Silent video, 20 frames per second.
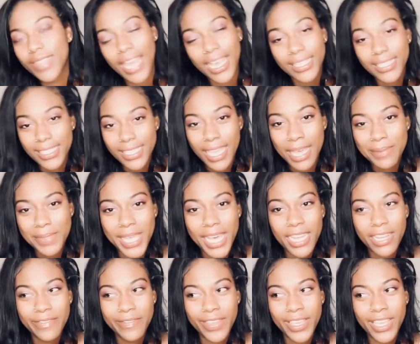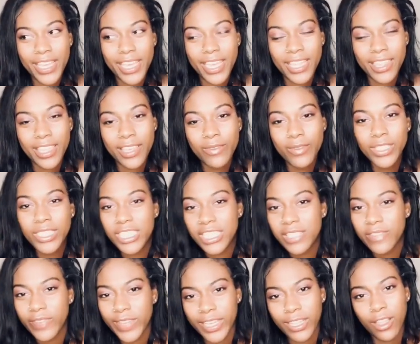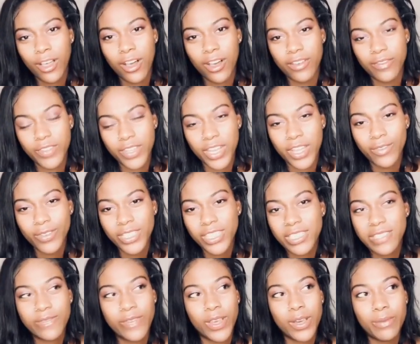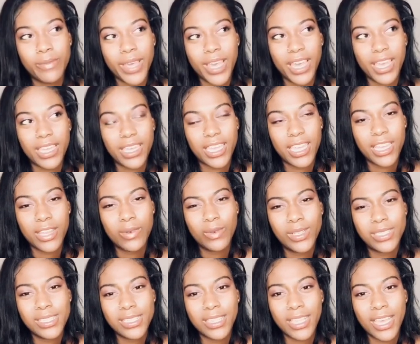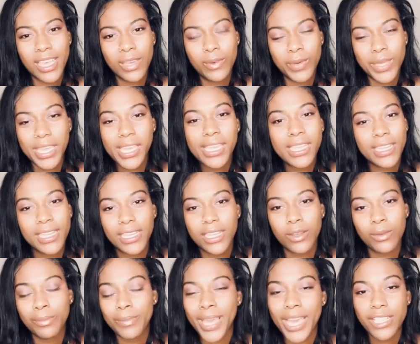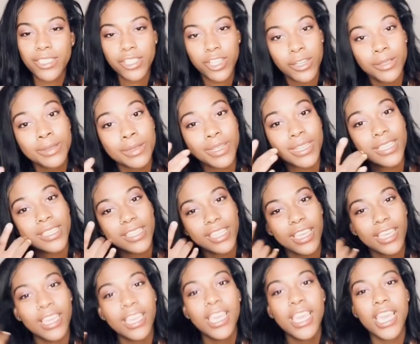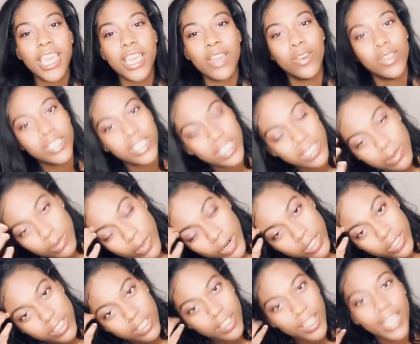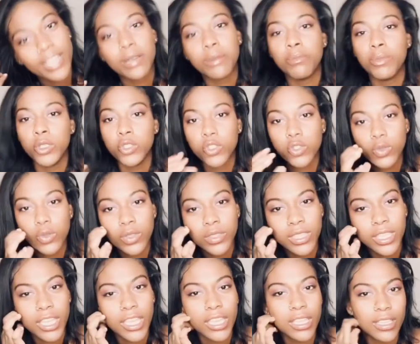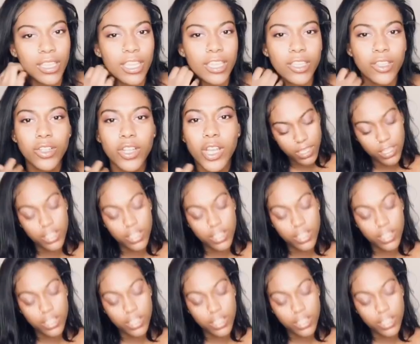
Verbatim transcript: I snapped out of it and then we just fell off. You know, we just fell back. And it wasn't like we ended on bad terms or anything. It was just more so like a mutual thing. Like you know,